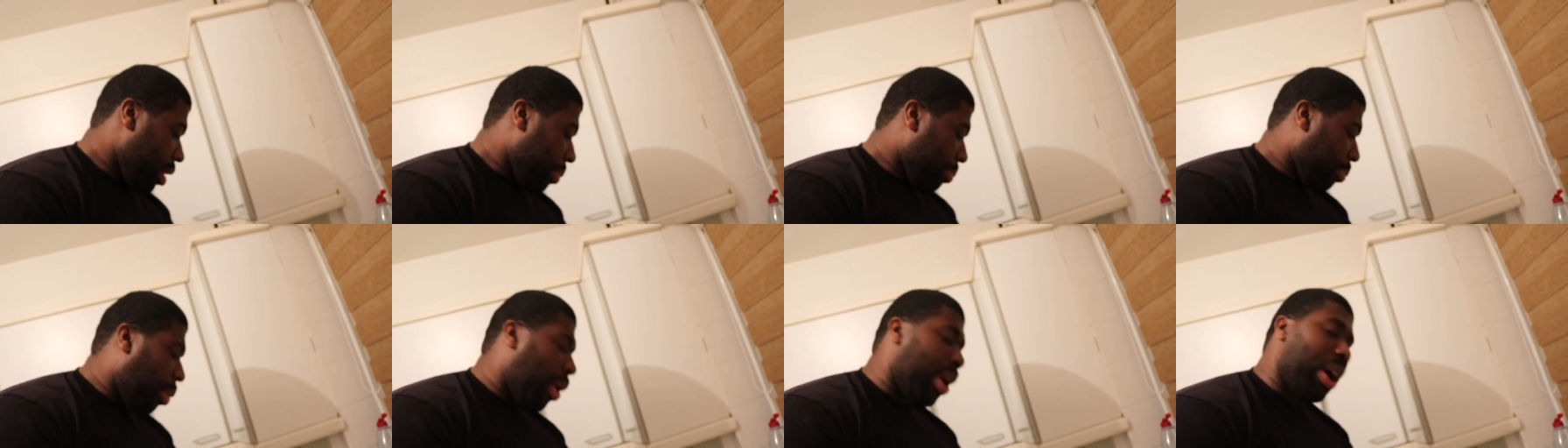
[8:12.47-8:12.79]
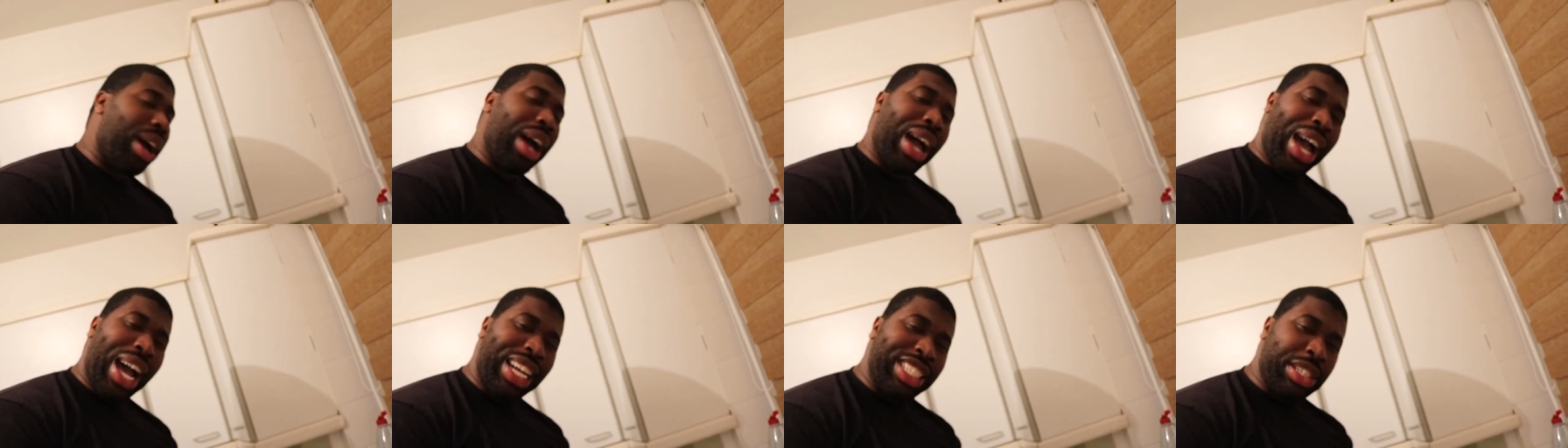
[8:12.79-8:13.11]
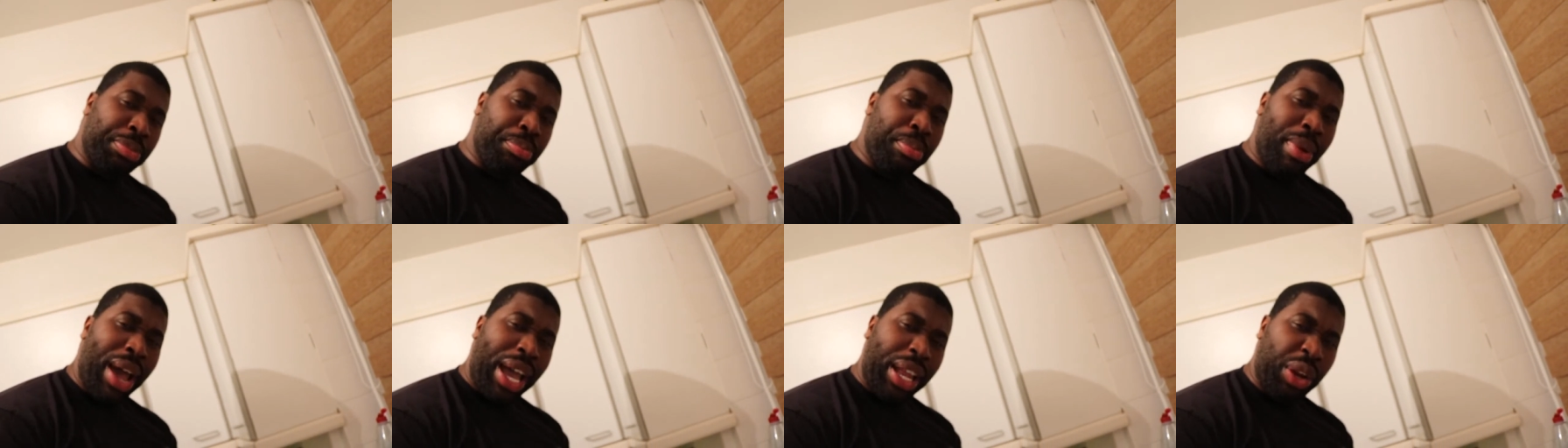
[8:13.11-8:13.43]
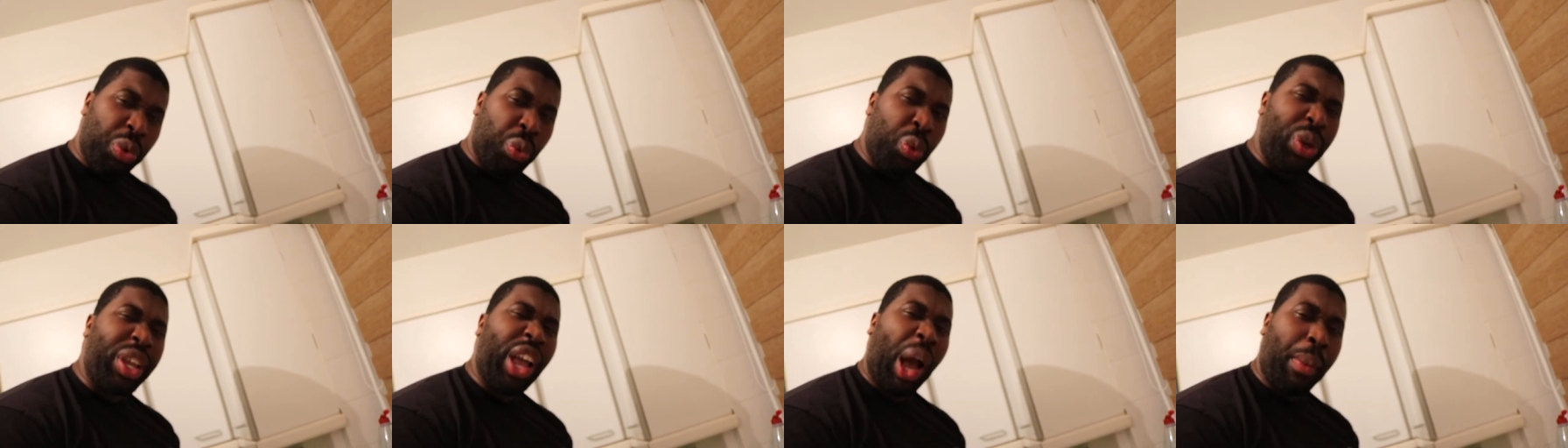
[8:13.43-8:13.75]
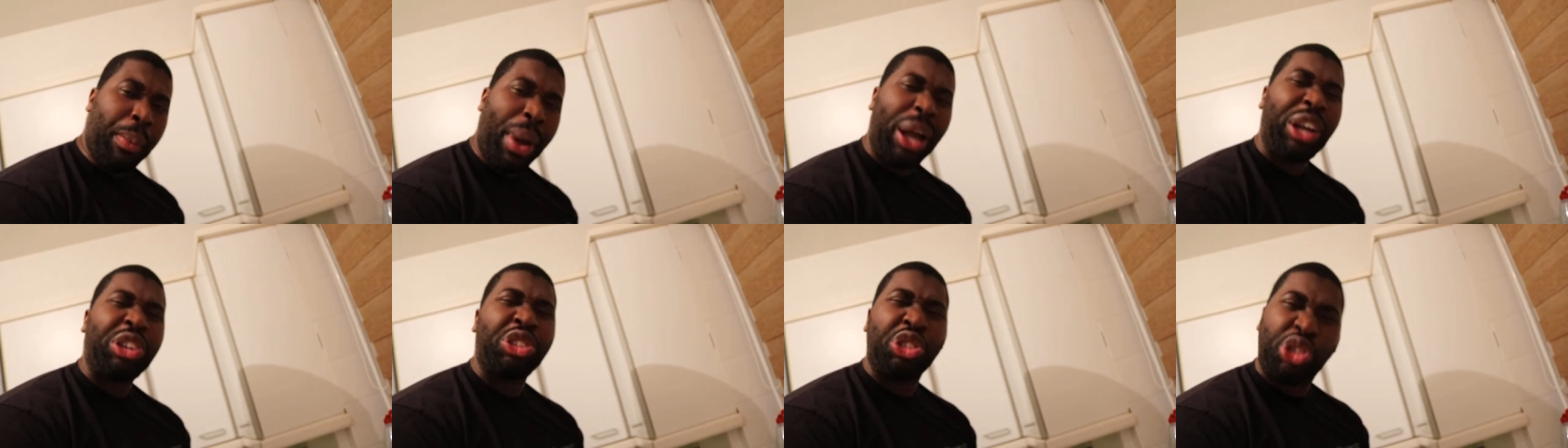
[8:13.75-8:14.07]
But as a man, we come
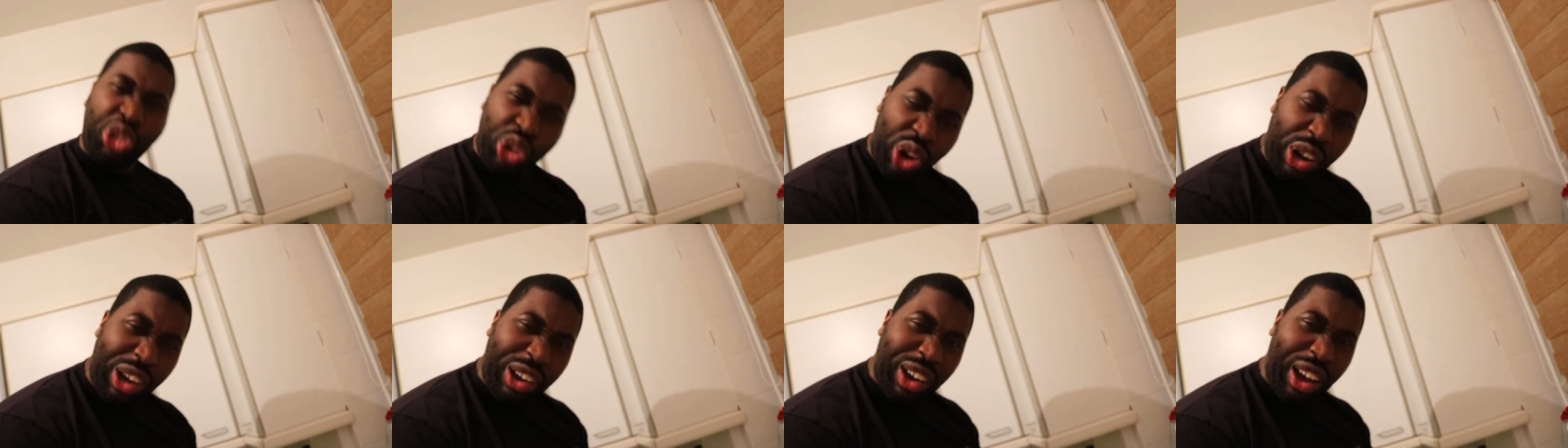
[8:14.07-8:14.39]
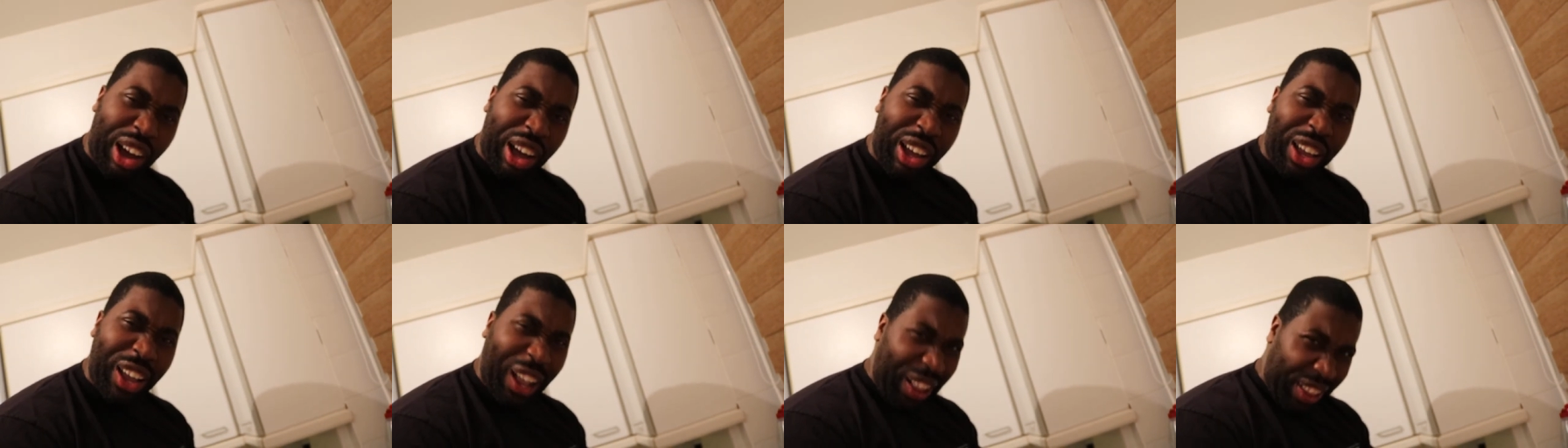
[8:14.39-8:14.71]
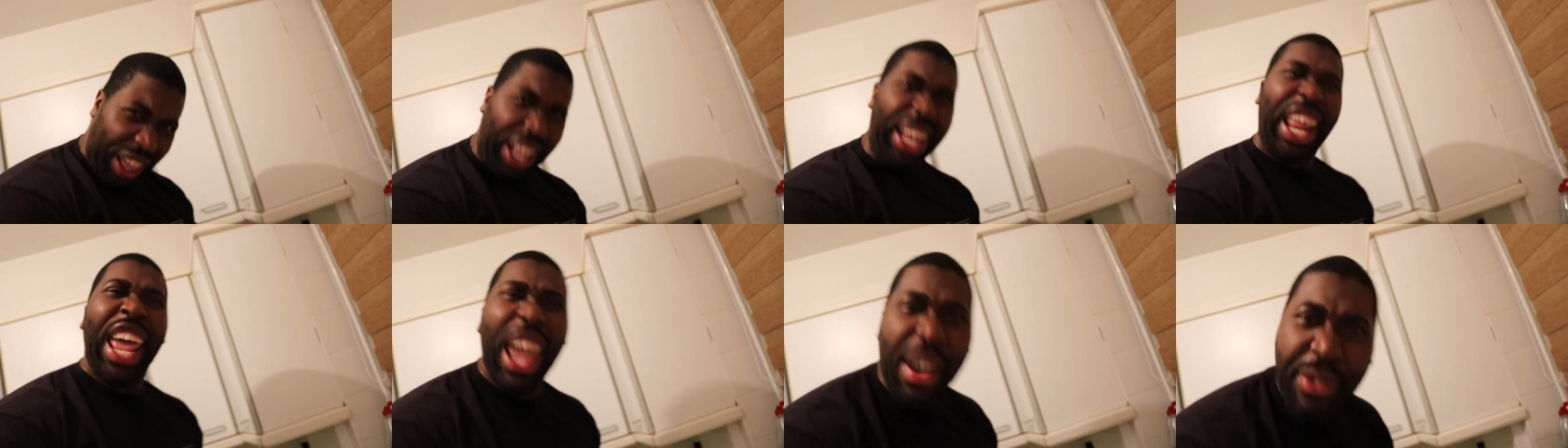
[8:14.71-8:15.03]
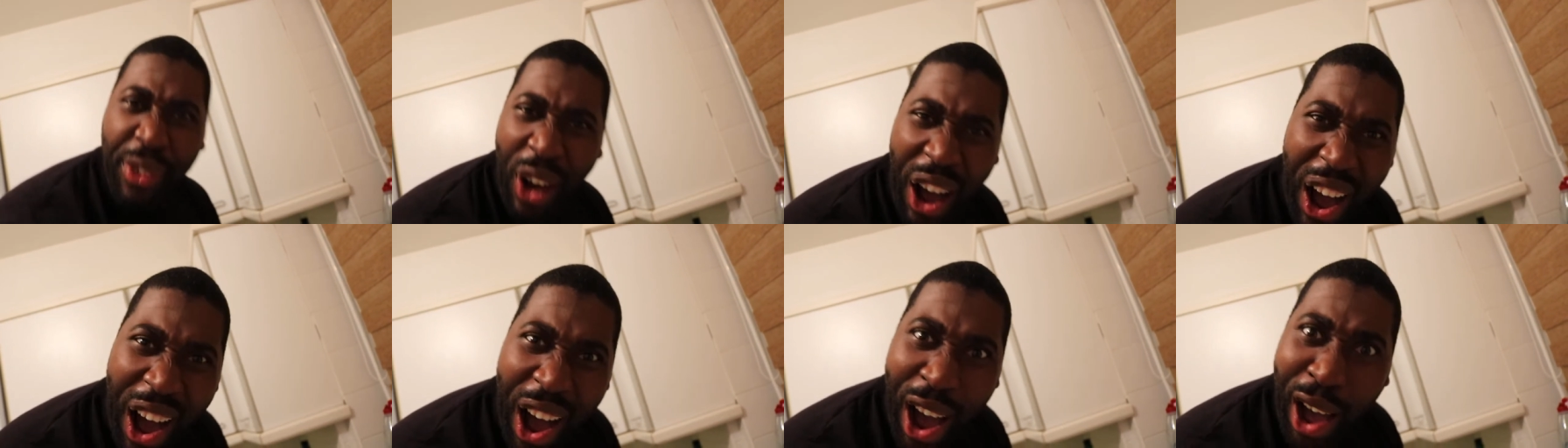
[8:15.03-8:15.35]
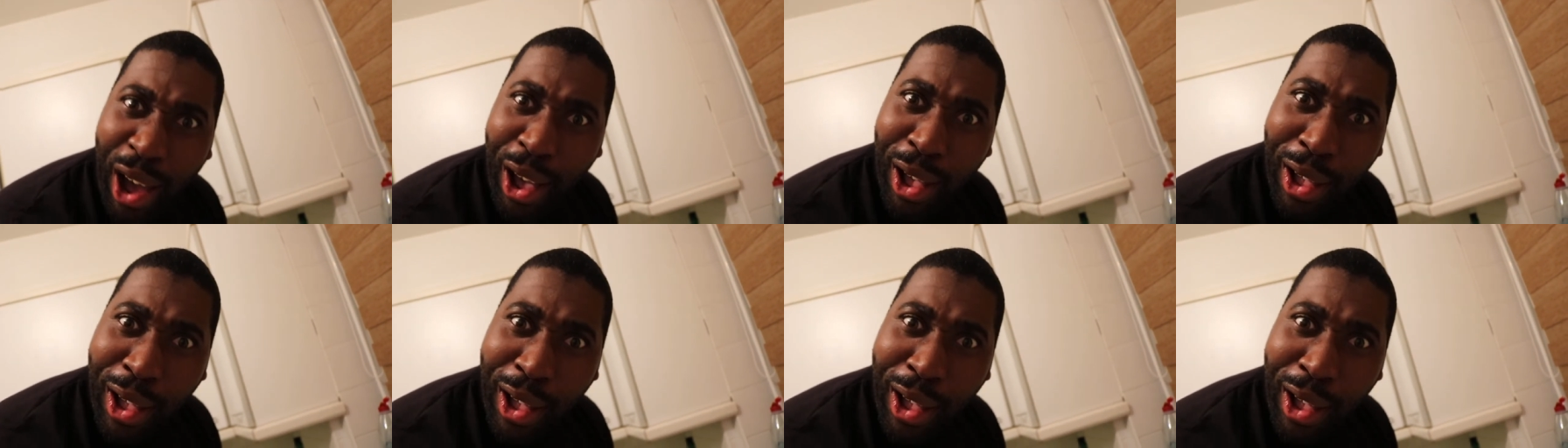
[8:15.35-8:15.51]
back stronger than ever.